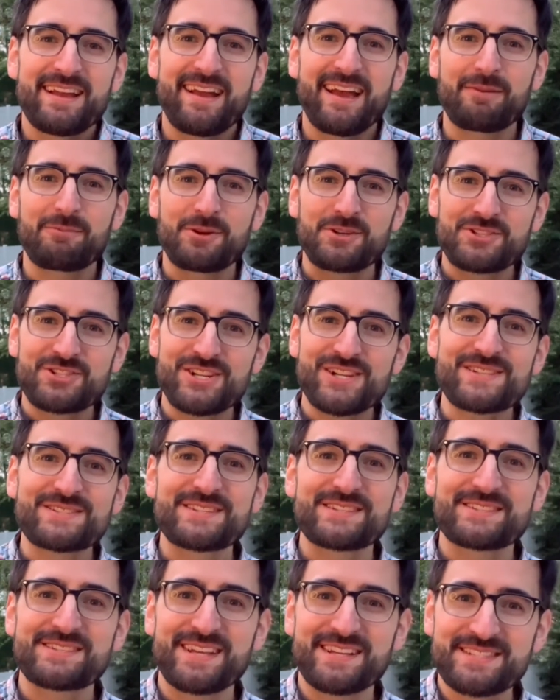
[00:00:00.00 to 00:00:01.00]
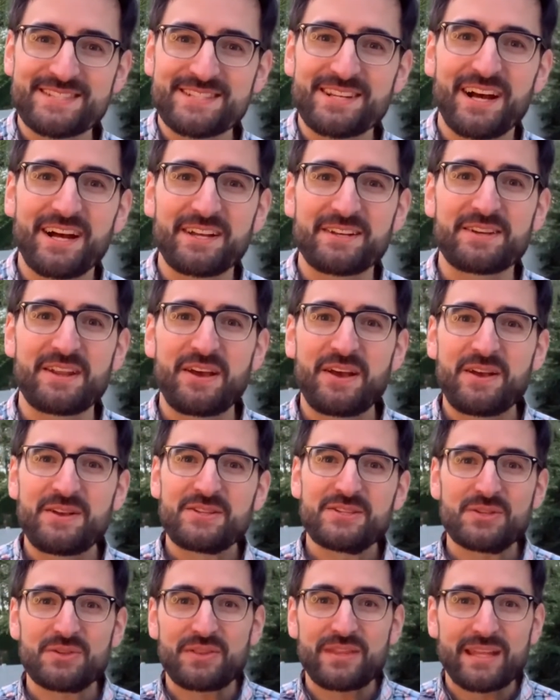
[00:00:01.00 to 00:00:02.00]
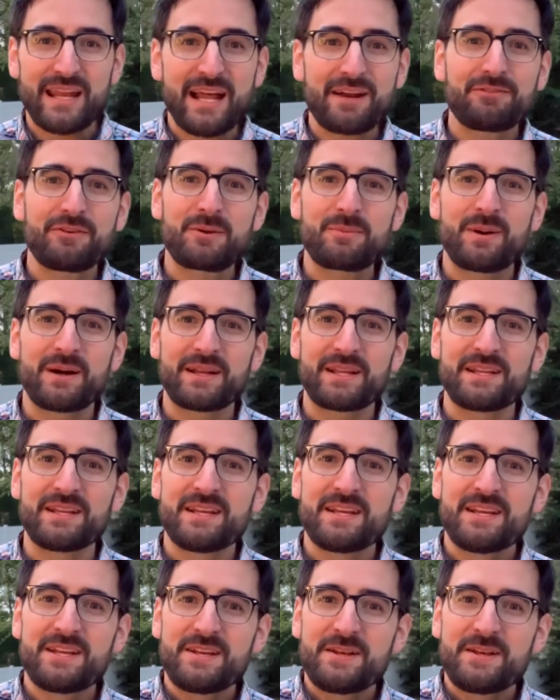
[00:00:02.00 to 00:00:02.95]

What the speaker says: and what Jesus has done so that everybody